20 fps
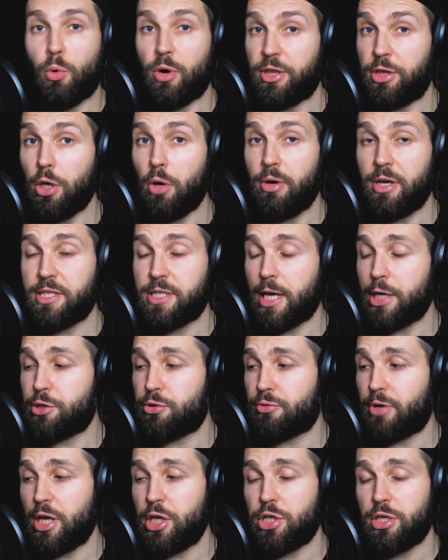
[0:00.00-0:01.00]
With no
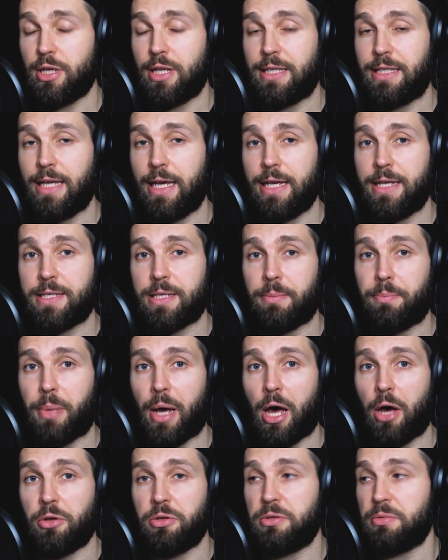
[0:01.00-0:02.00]
exaggeration, it takes
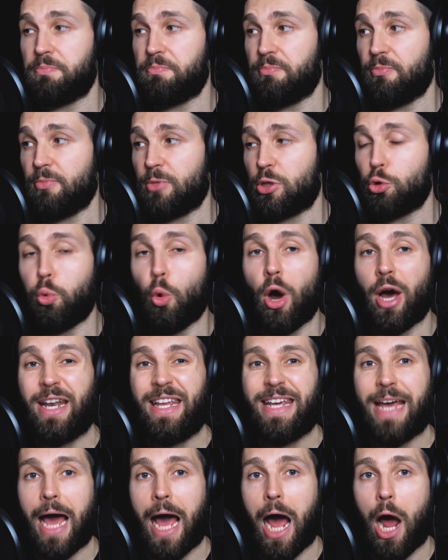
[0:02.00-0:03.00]
about
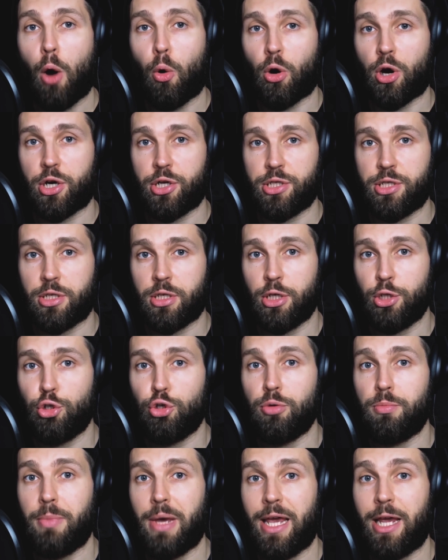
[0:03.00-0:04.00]
20 hours
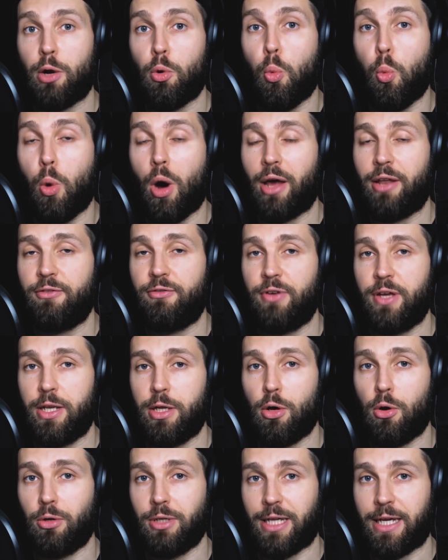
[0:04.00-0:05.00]
to make one
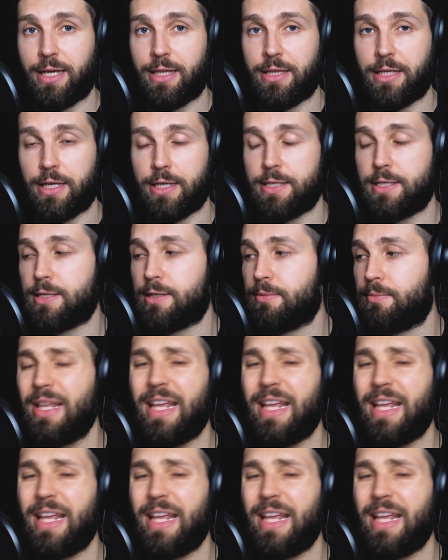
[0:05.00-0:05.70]
video like this.